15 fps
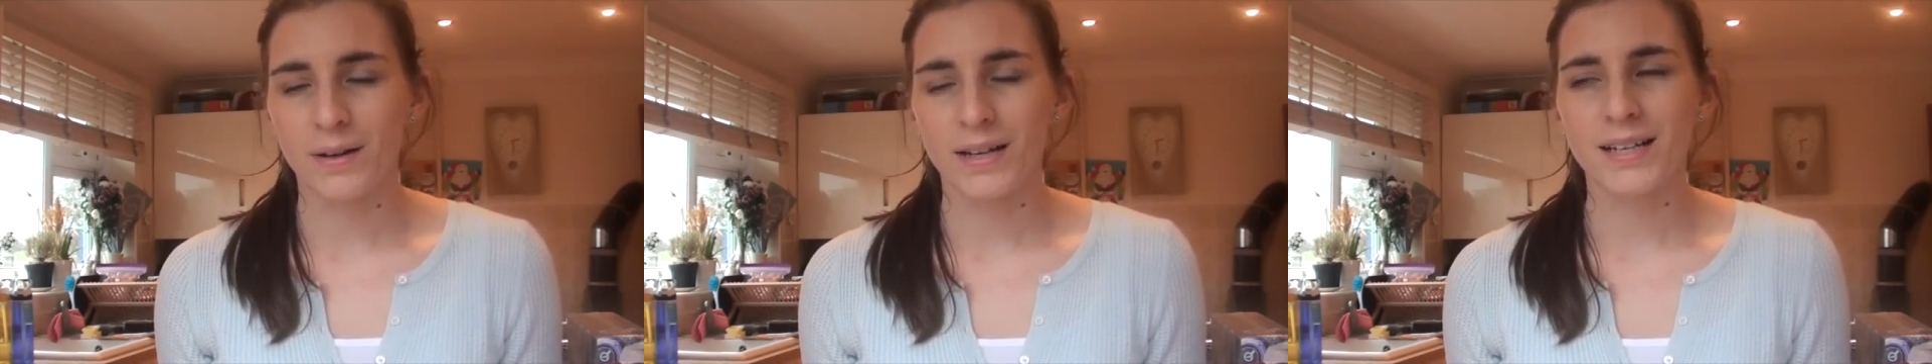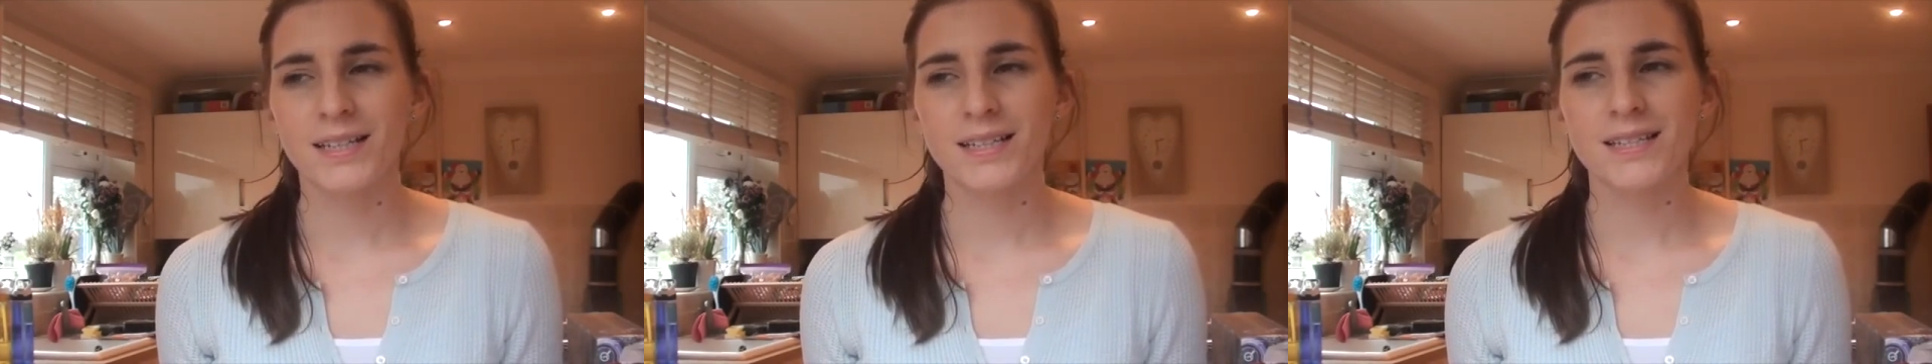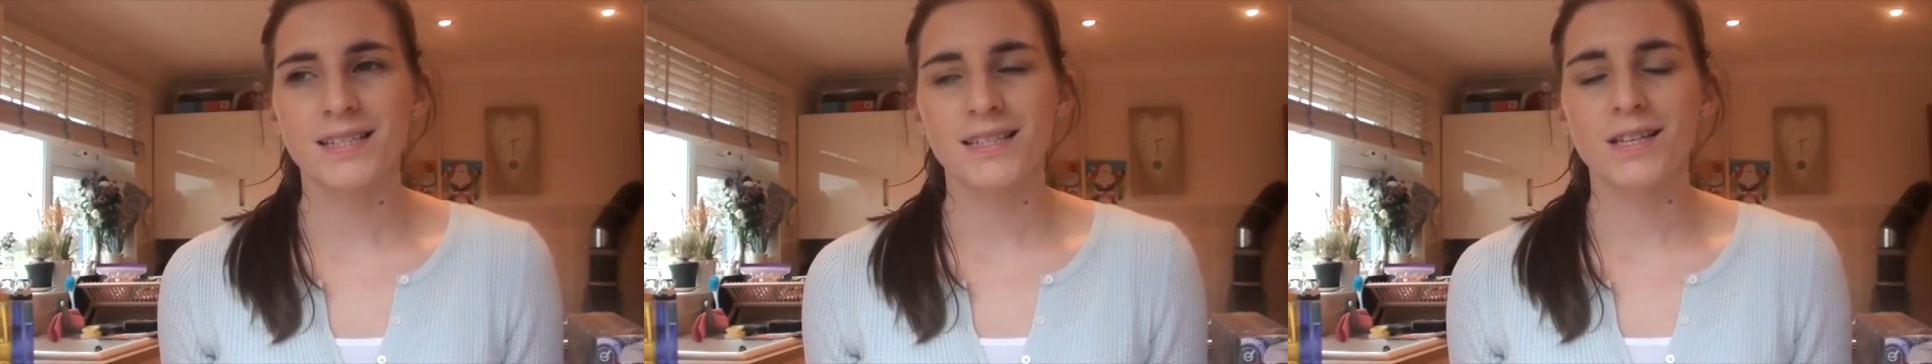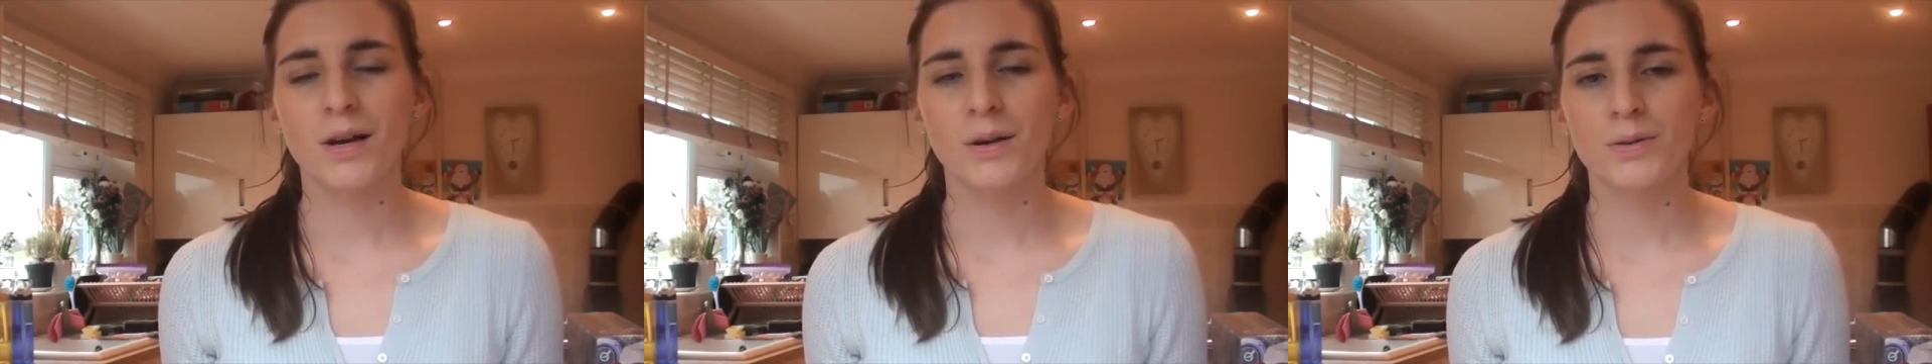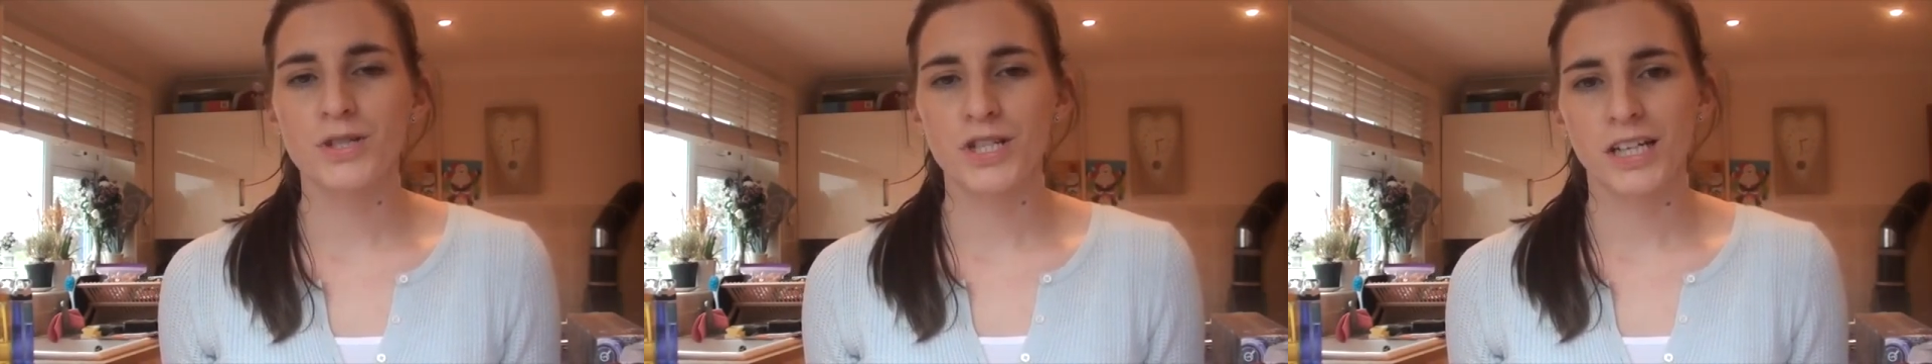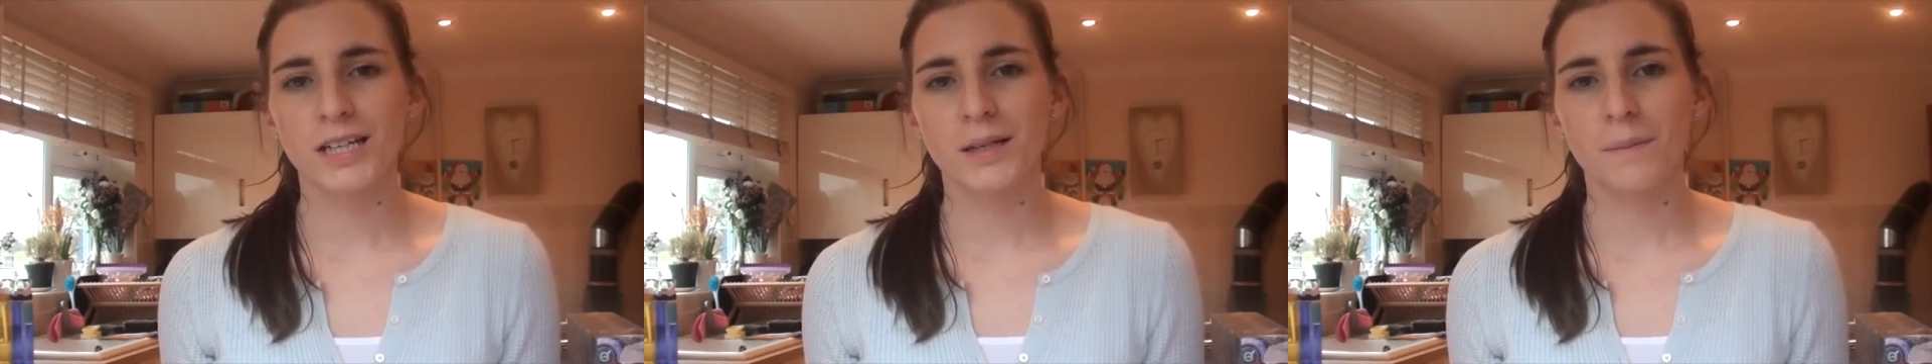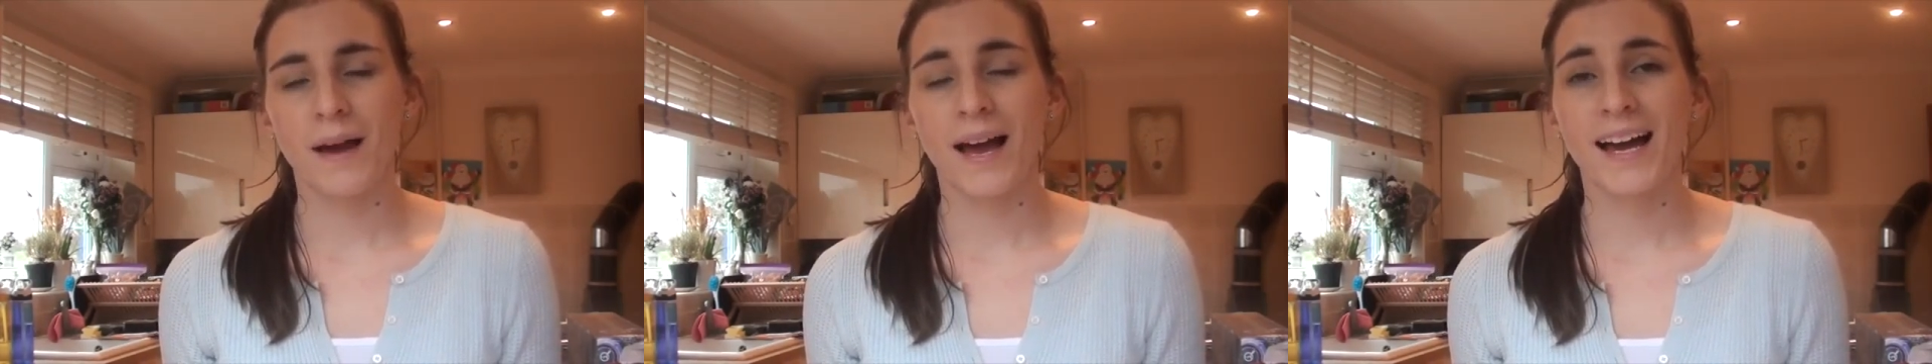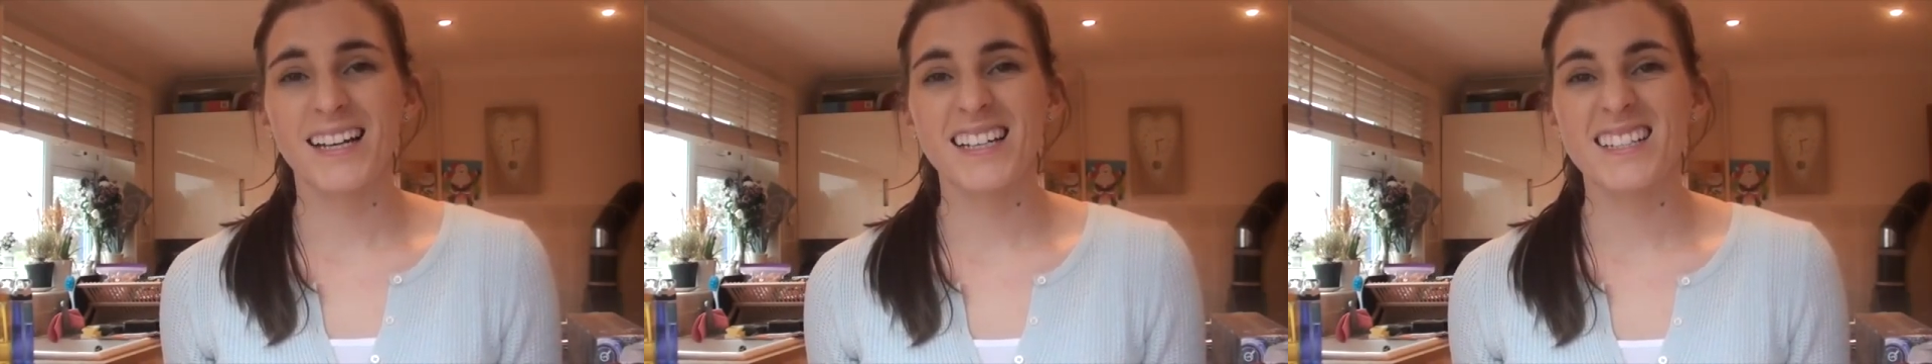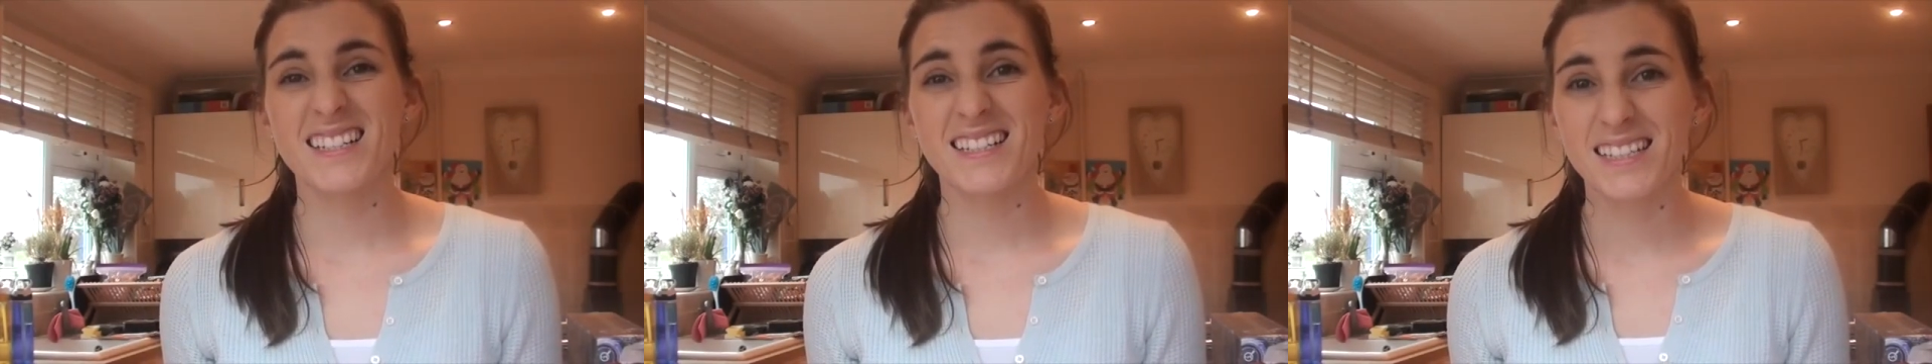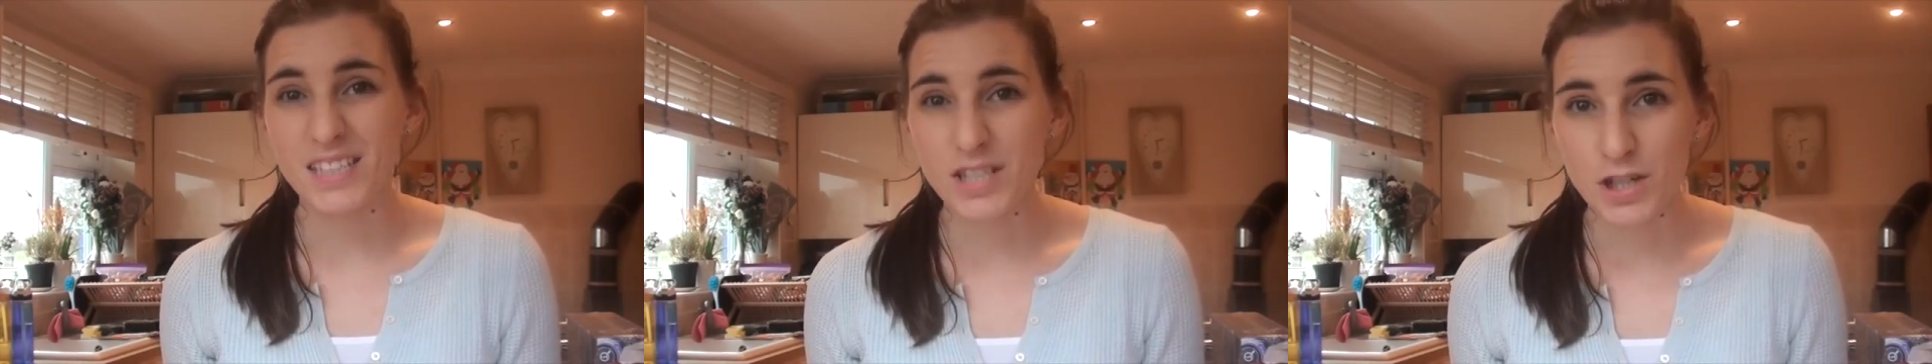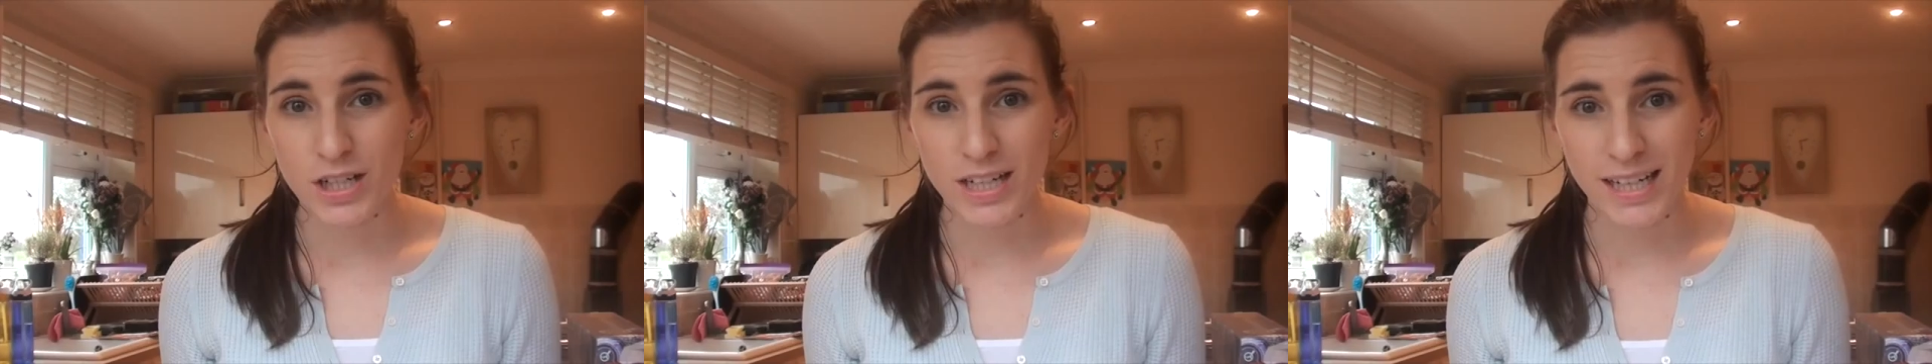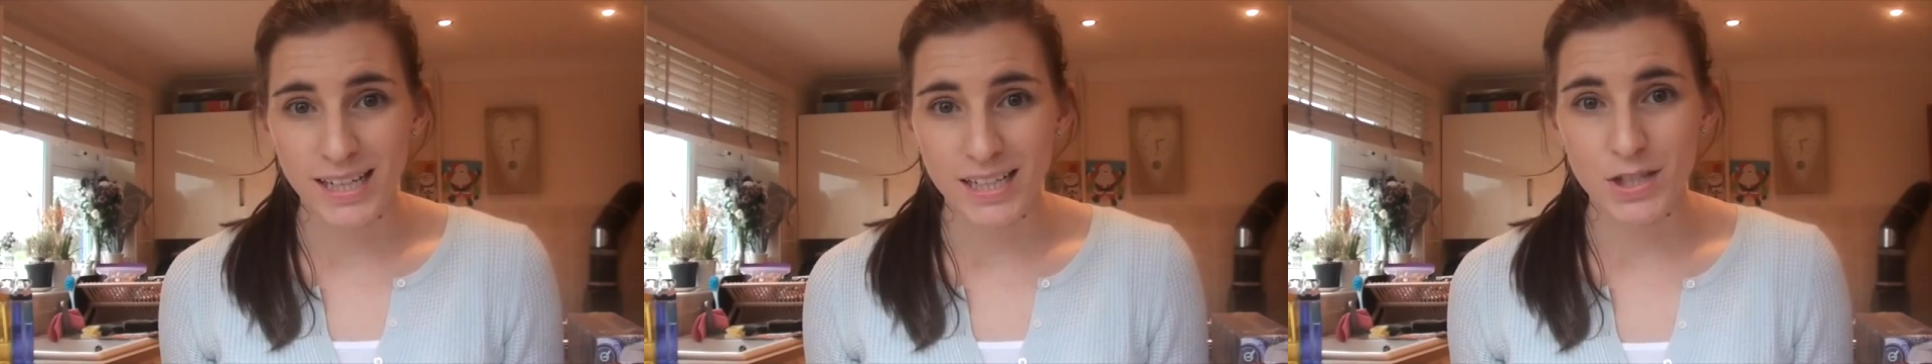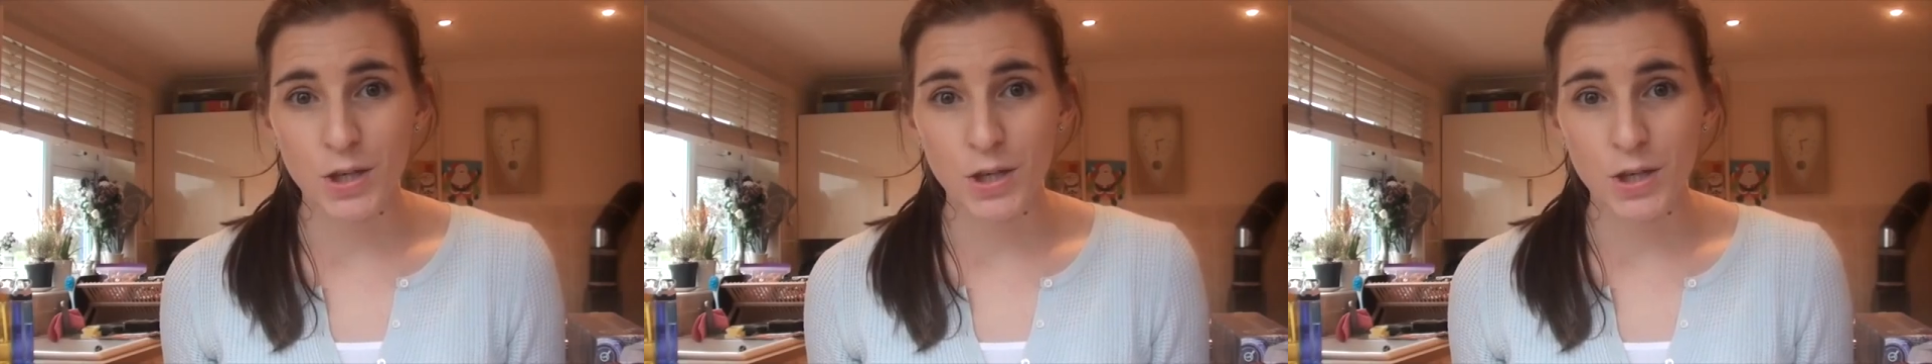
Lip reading: It is so cheap, and it's literally